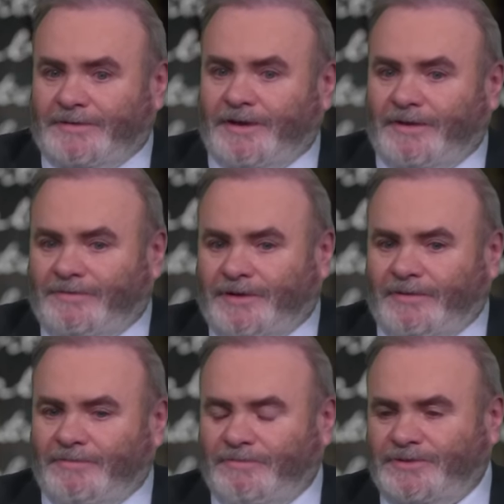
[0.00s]
they,
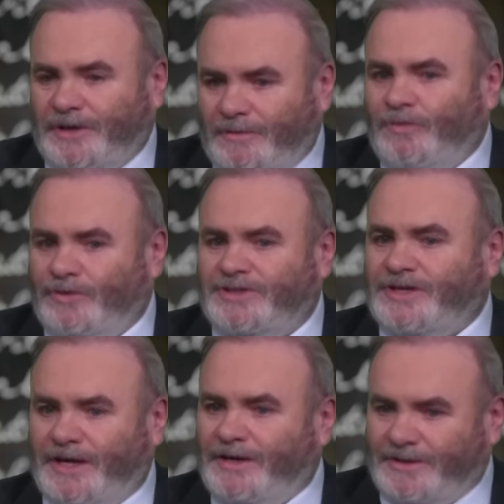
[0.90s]
they, some would
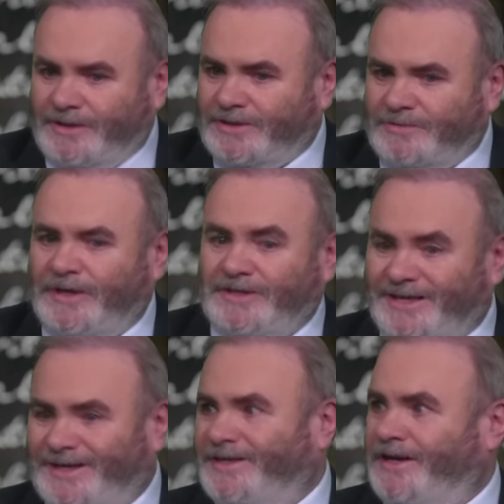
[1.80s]
say this is
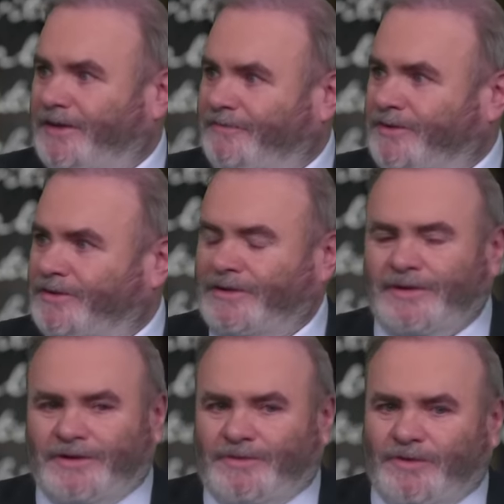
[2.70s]
basically David
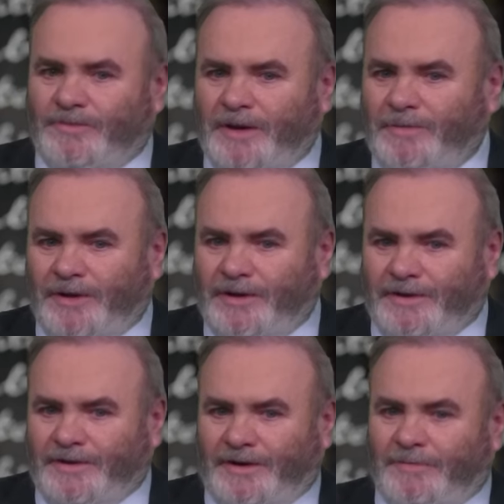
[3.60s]
with maybe
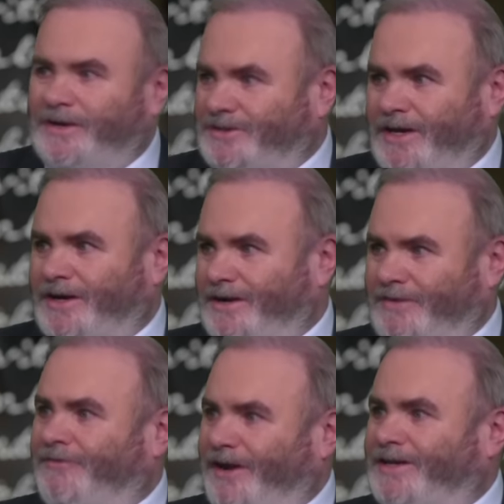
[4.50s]
a messianic
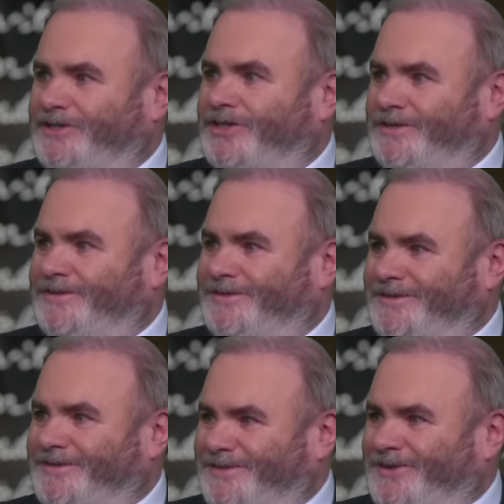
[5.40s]
flash, yeah.
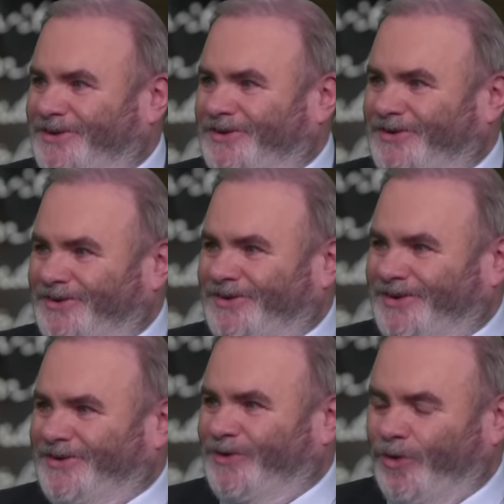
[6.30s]
you, you
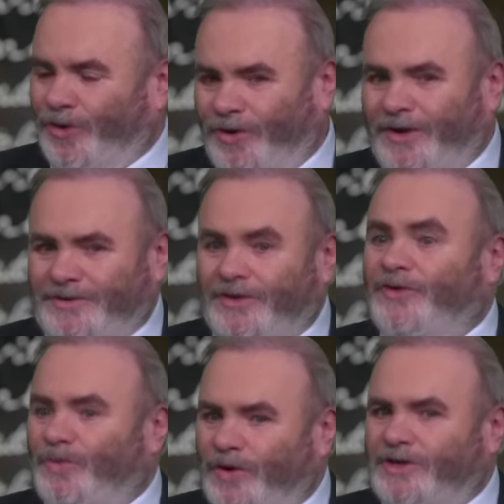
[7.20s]
know, or that
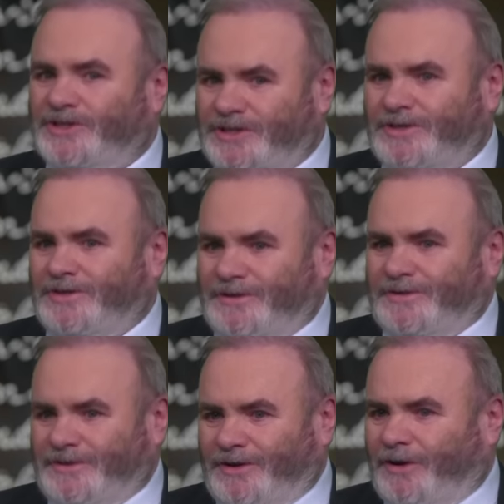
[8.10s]
the words
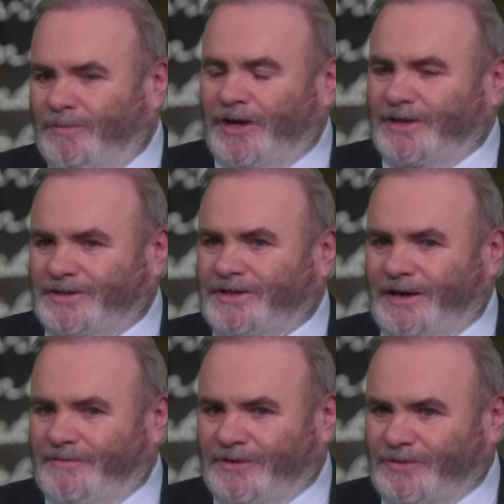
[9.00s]
that applied to
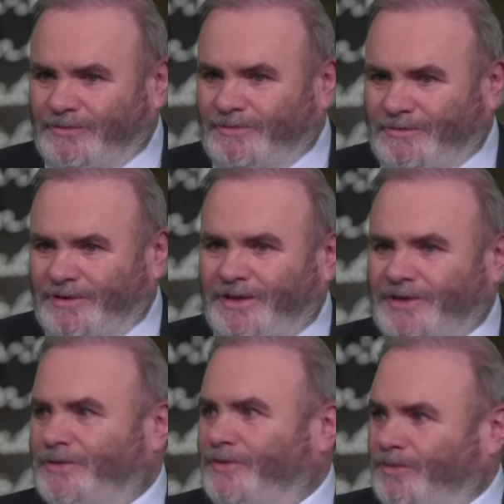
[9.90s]
David in a,
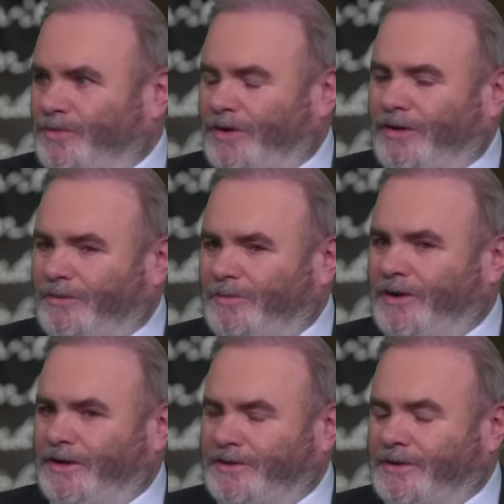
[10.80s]
uh, are
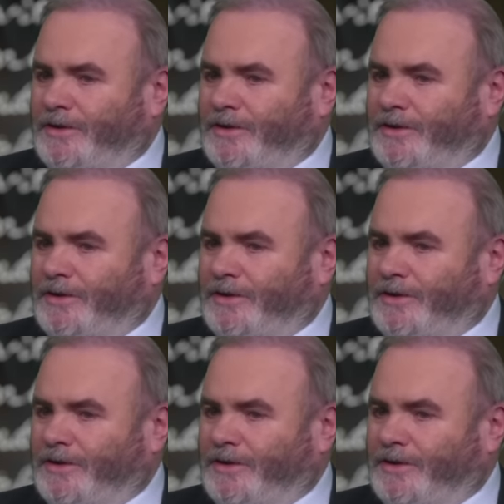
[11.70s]
applied